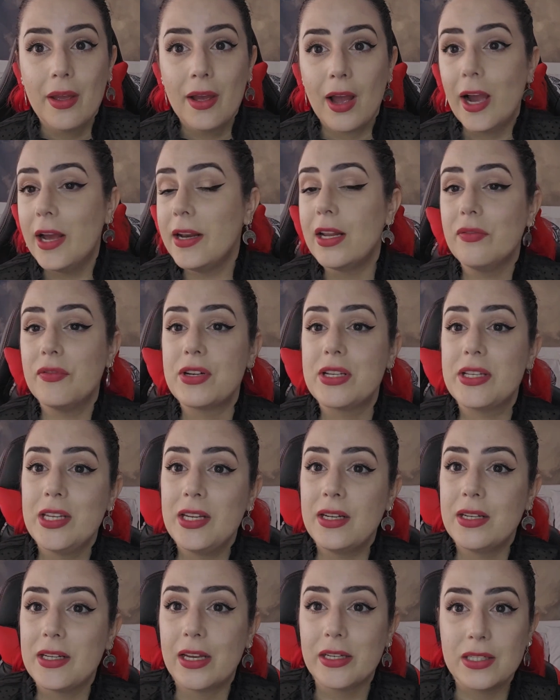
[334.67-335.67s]
I never
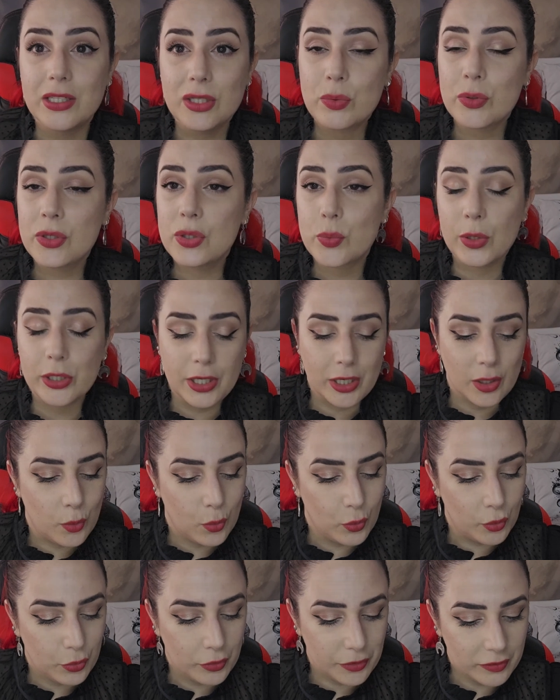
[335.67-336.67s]
seen that. It was really
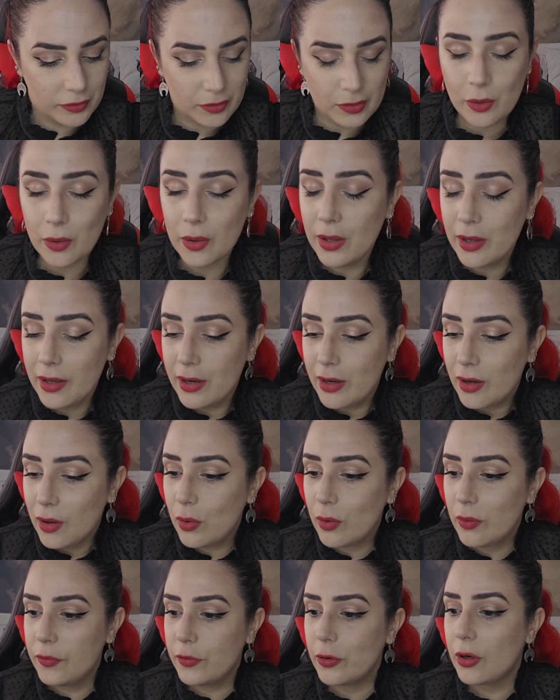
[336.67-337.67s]
cool. So
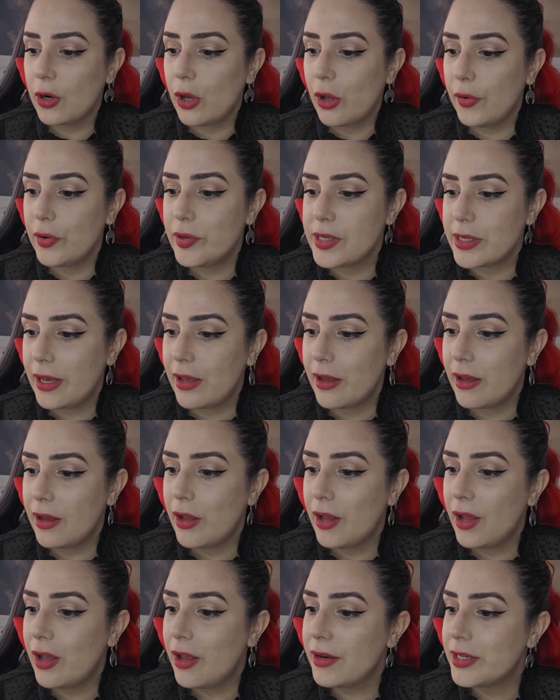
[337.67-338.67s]
overall,
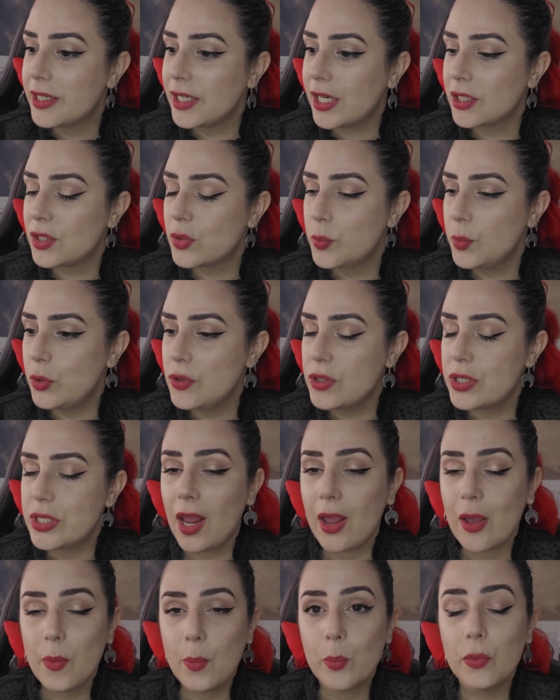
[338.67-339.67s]
that
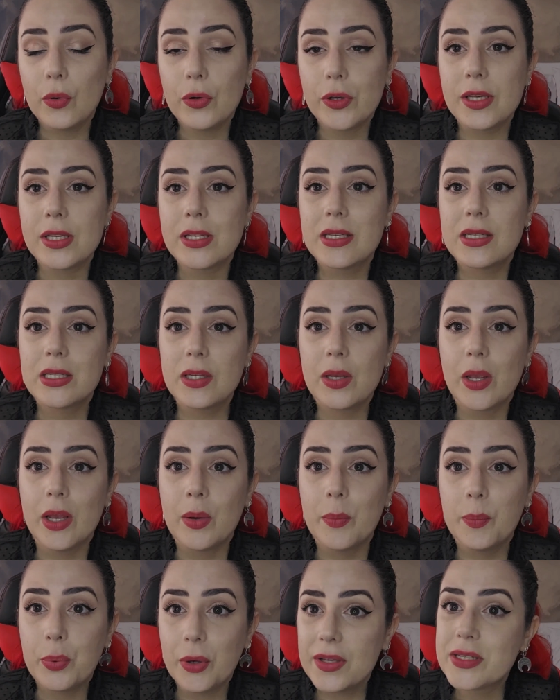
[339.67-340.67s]
museum was
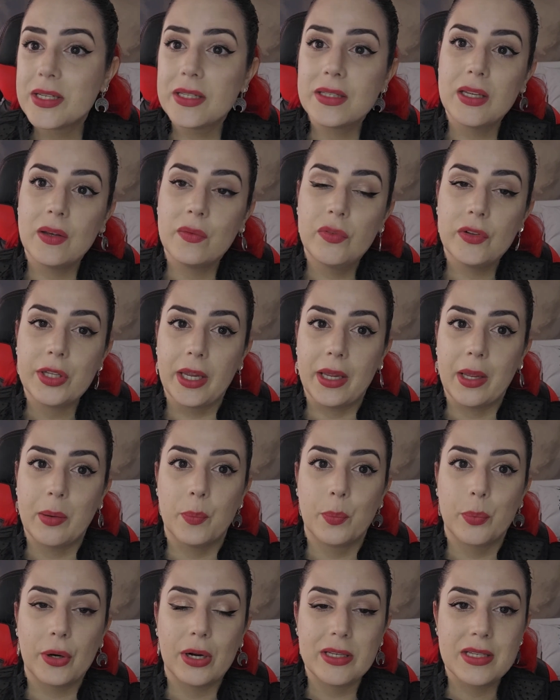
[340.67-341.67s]
positively
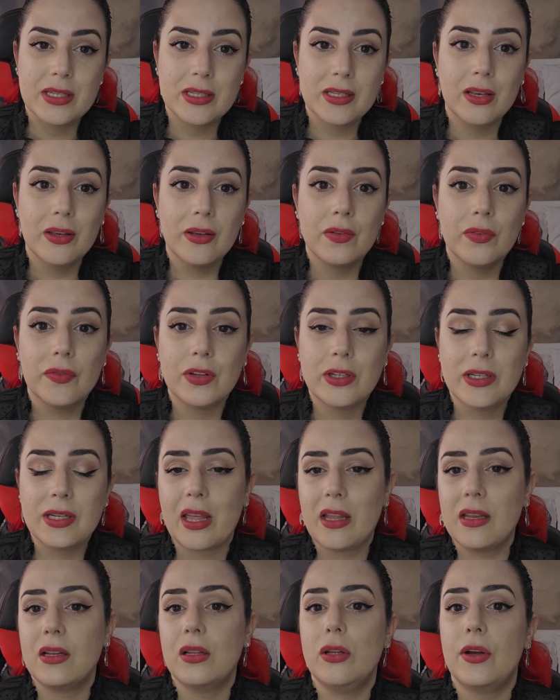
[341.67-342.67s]
impressive. It
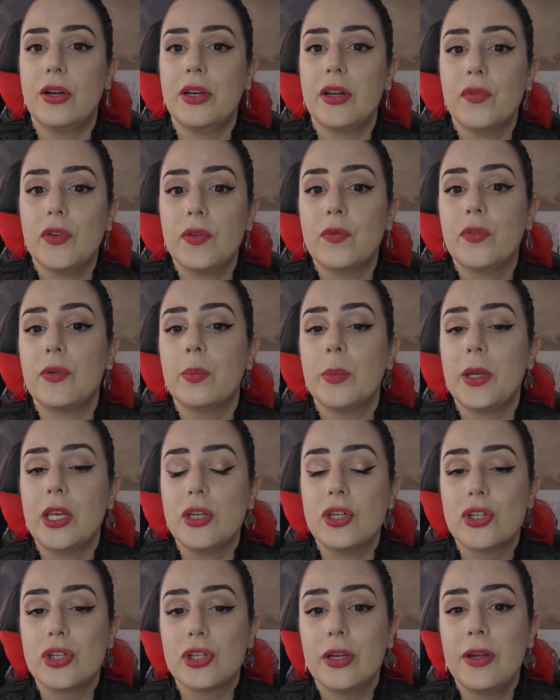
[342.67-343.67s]
had a lot of
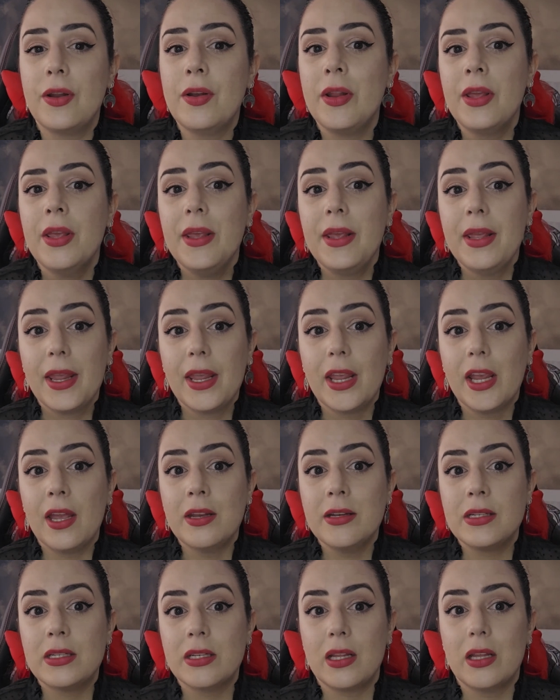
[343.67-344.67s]
information.
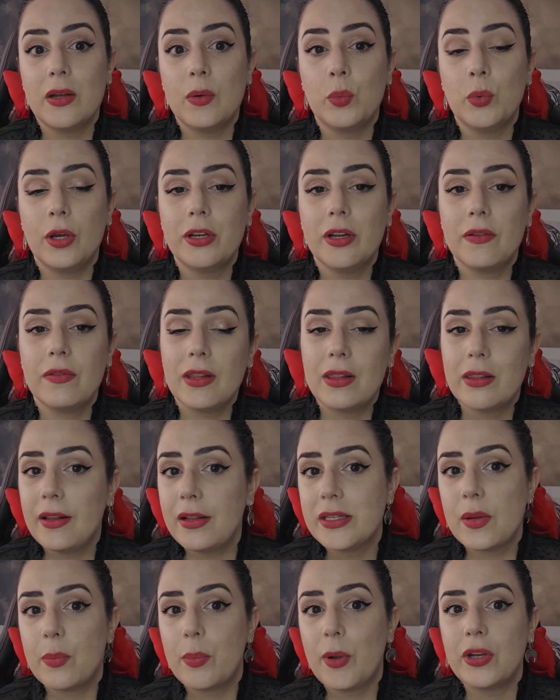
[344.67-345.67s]
And one of the
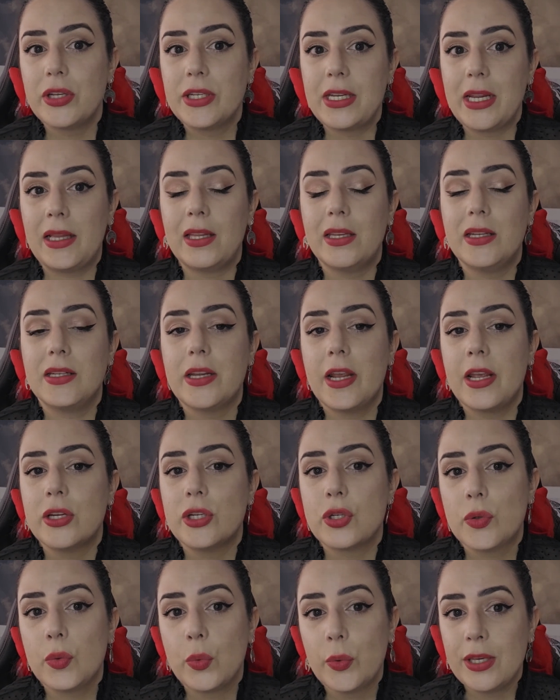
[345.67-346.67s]
things about the
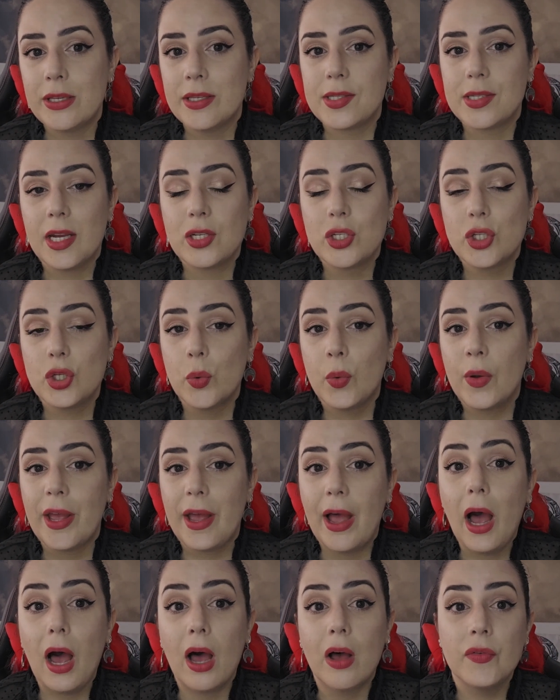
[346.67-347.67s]
Alentejo is that you
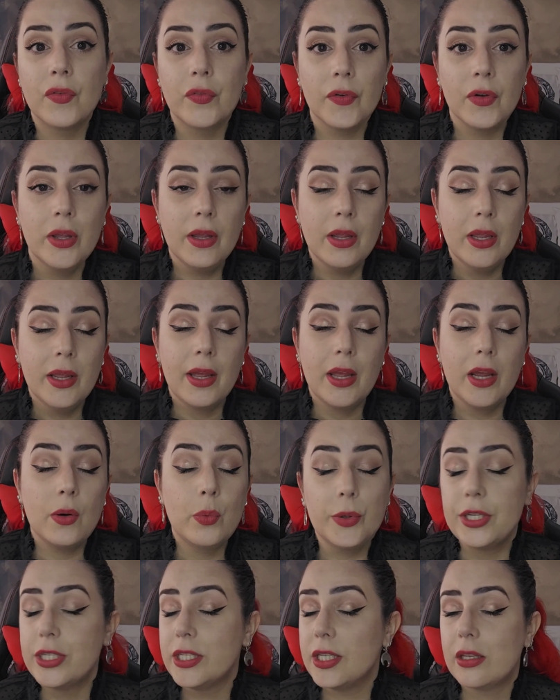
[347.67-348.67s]
have a
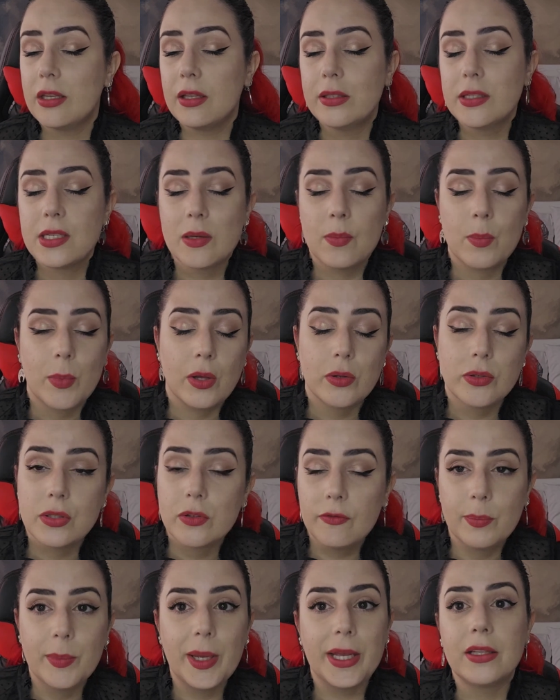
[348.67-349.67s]
ridiculous amount
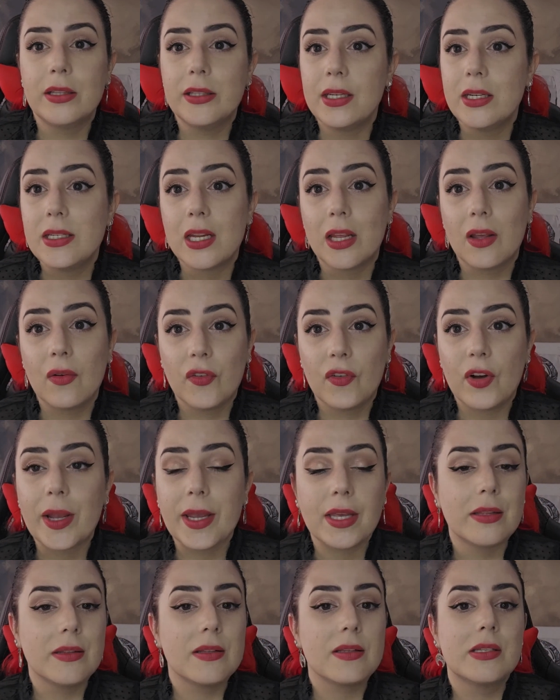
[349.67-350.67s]
of megalithic
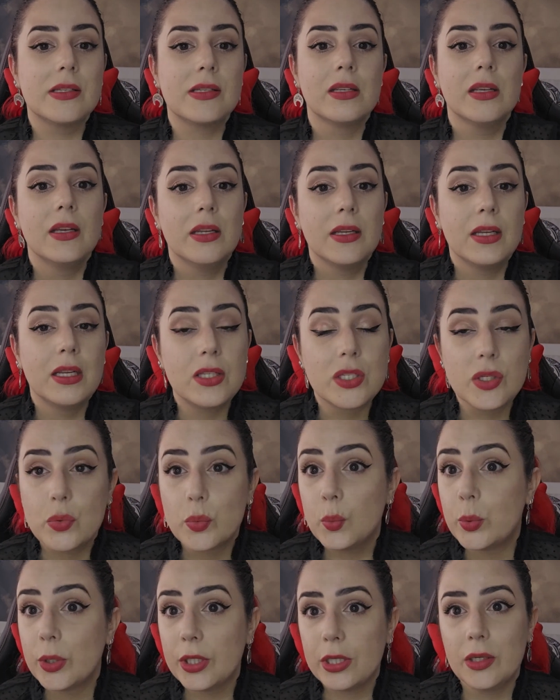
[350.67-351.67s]
finds. It's
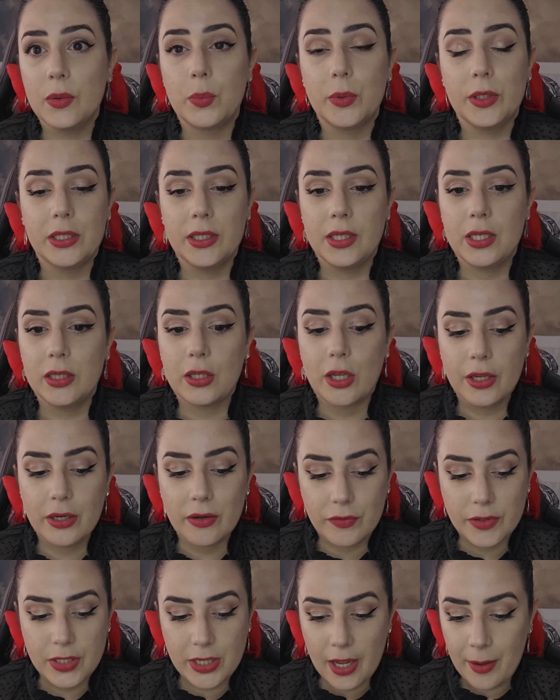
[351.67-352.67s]
really, really a lot
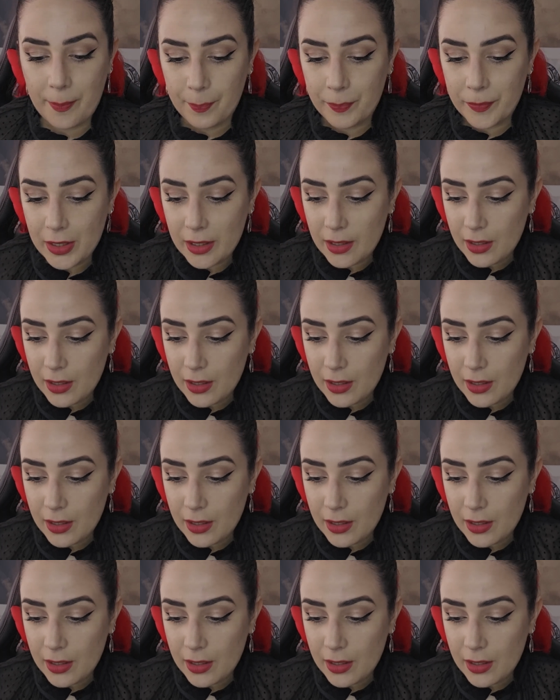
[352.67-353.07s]
of them.